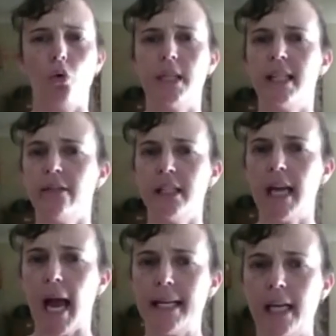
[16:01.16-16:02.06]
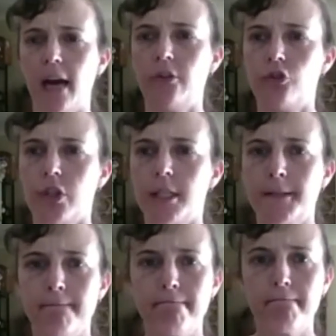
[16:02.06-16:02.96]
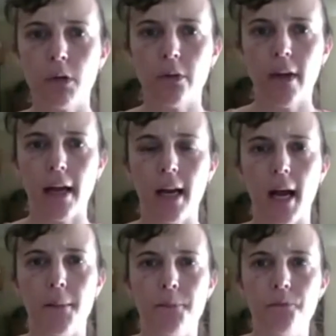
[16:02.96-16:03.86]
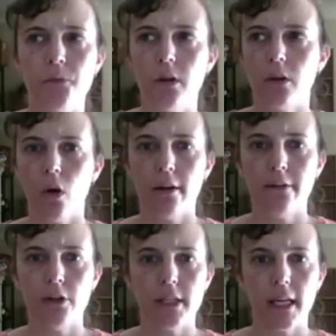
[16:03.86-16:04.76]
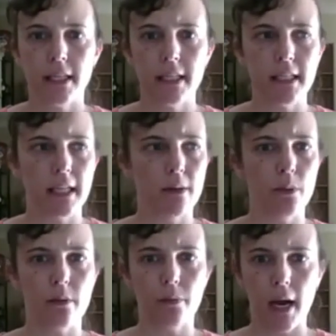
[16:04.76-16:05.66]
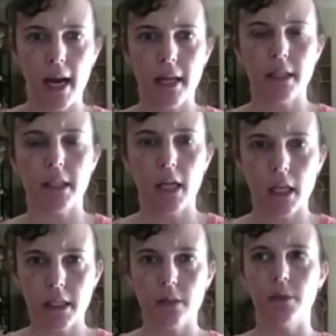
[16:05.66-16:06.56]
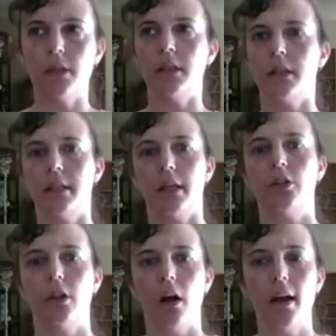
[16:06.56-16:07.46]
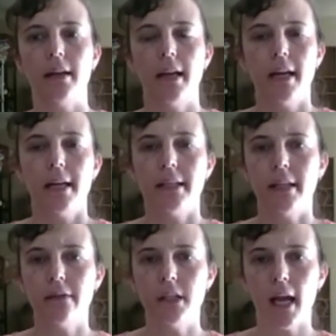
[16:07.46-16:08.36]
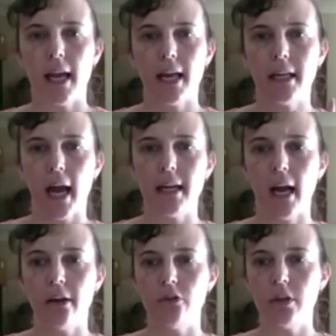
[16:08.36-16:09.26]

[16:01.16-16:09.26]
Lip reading: 700 to 800. We've had quite a few testing done with brands and customers and such like. 700 to 800